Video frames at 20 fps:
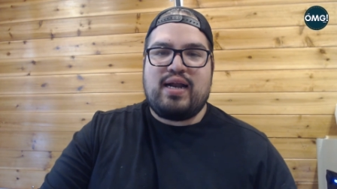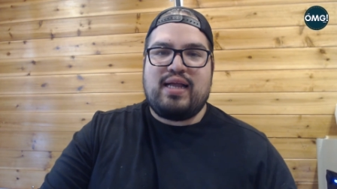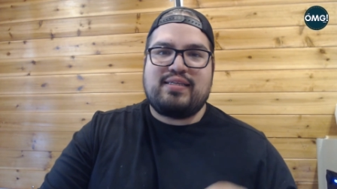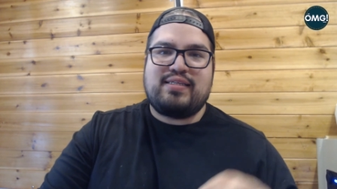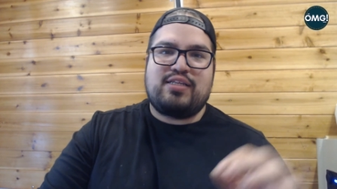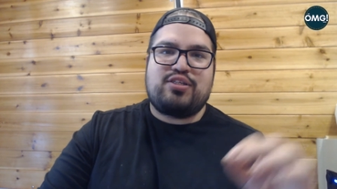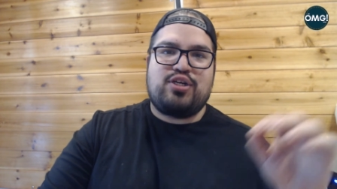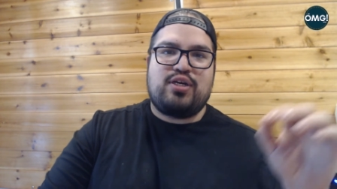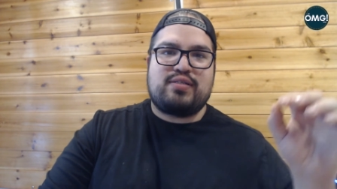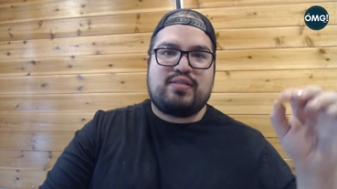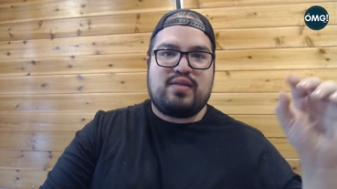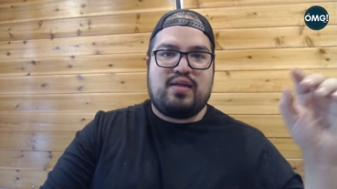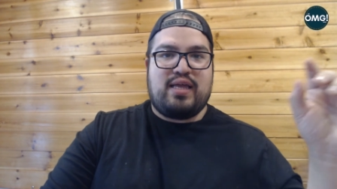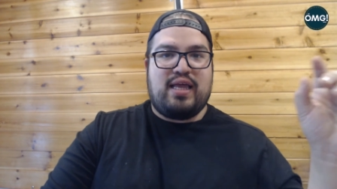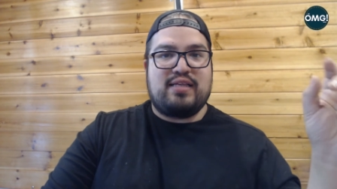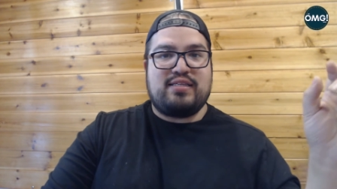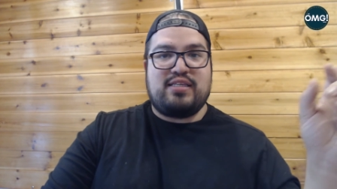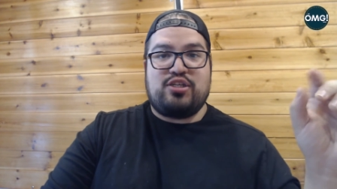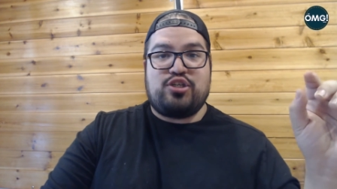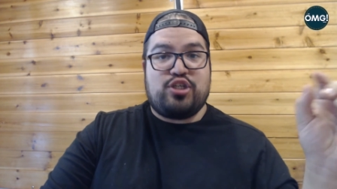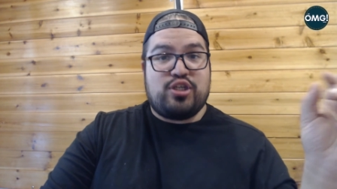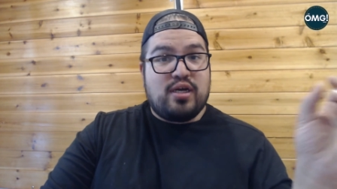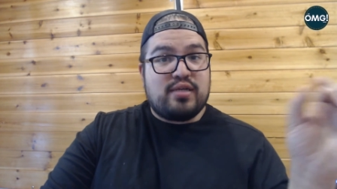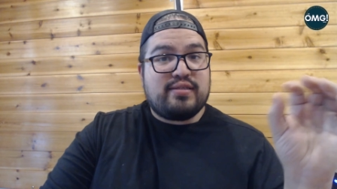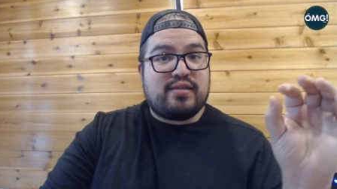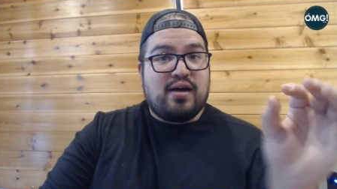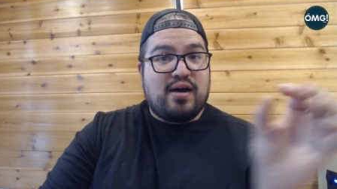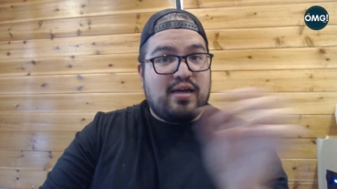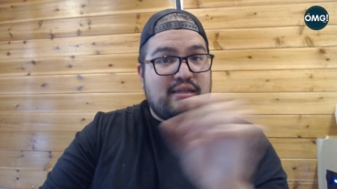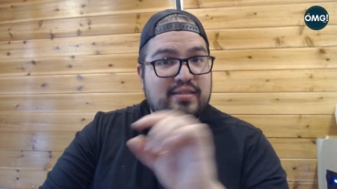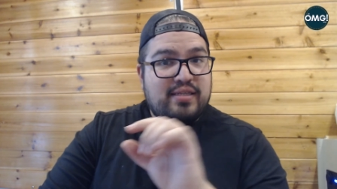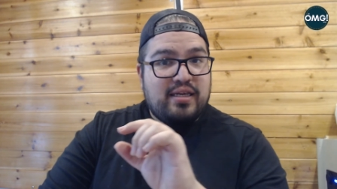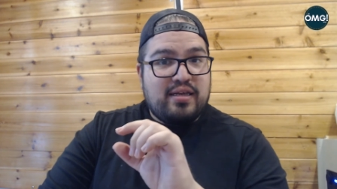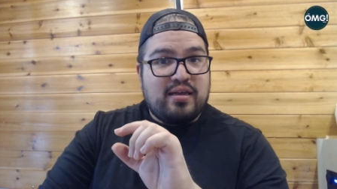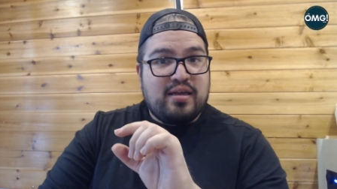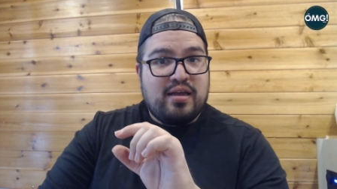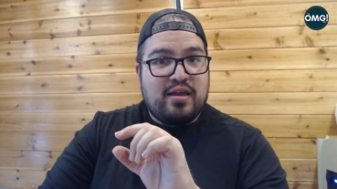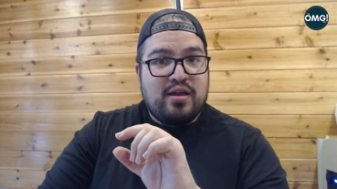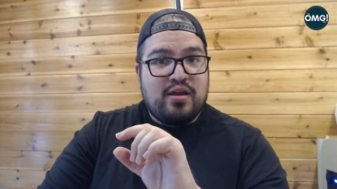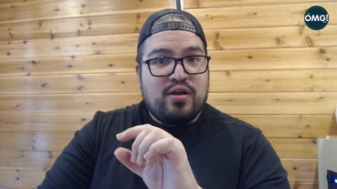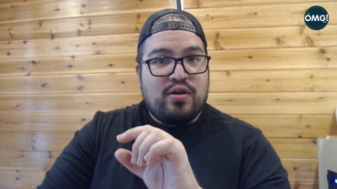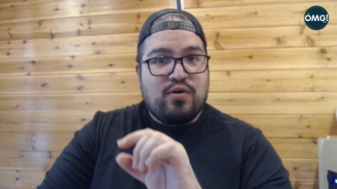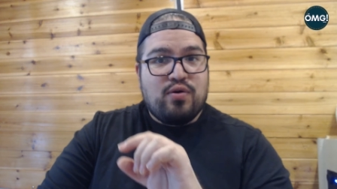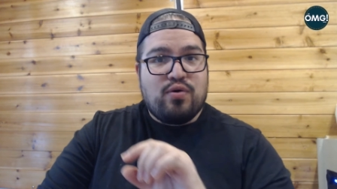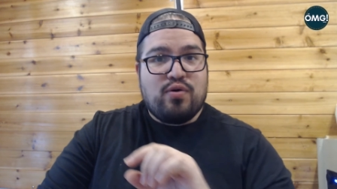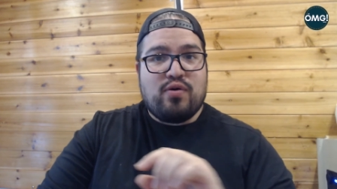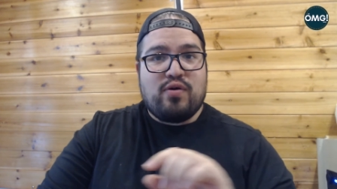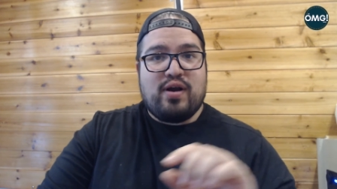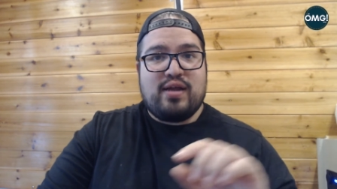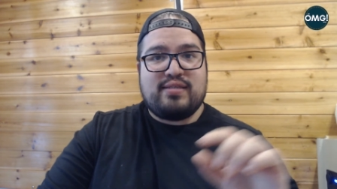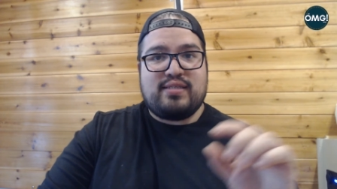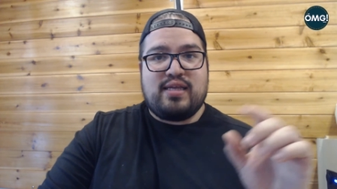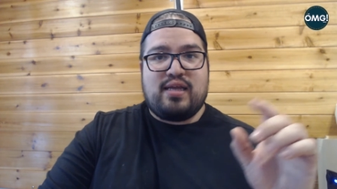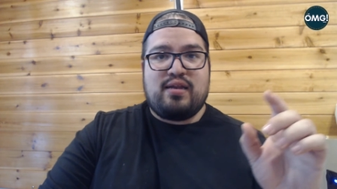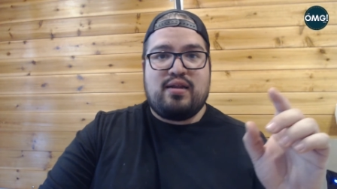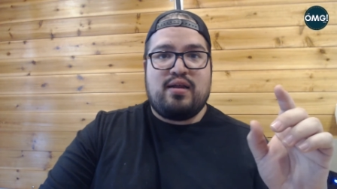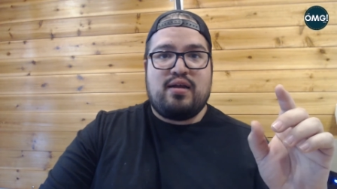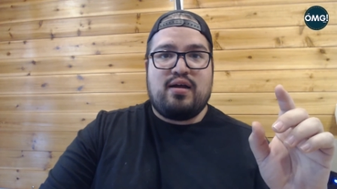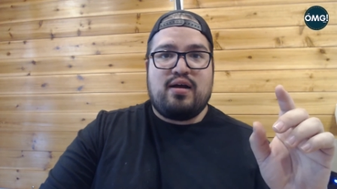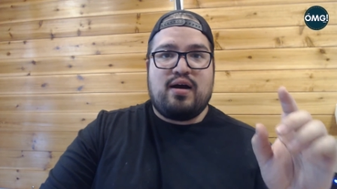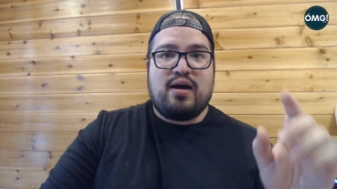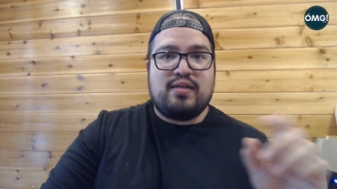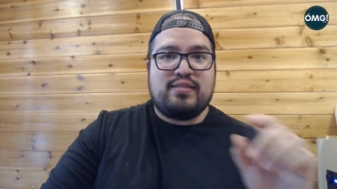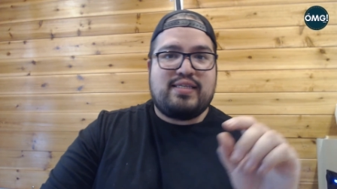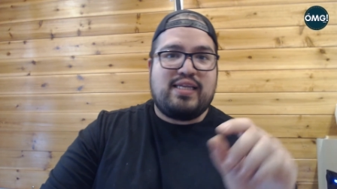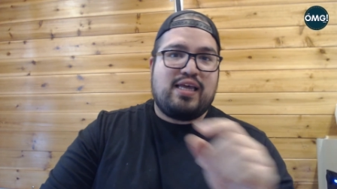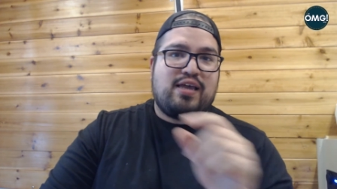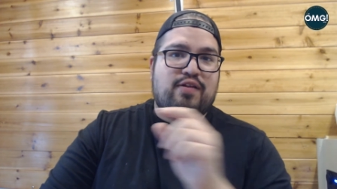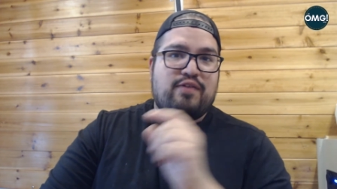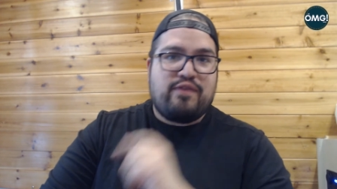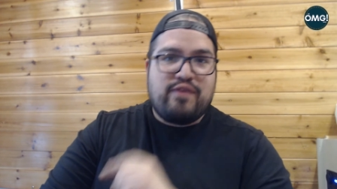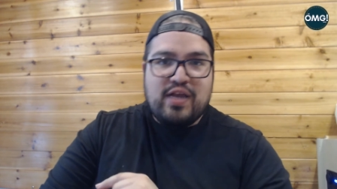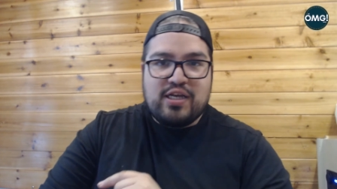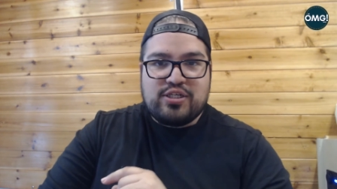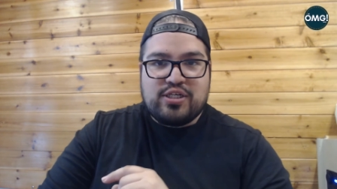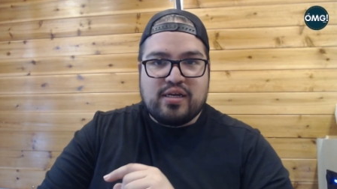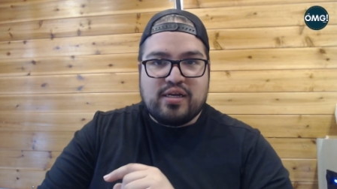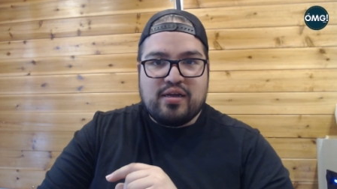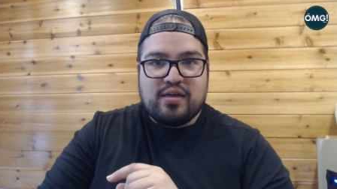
Is it just hunting, or is it hunting and fishing,